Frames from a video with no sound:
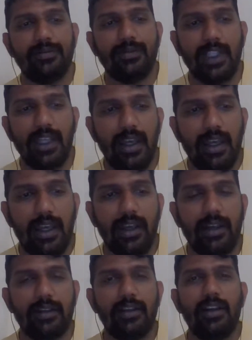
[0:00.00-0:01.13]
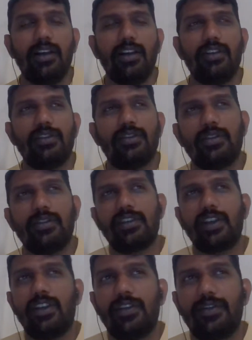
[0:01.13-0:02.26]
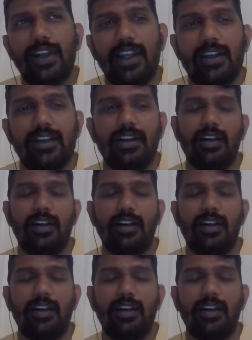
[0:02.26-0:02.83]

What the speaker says: Yay. So this kind of like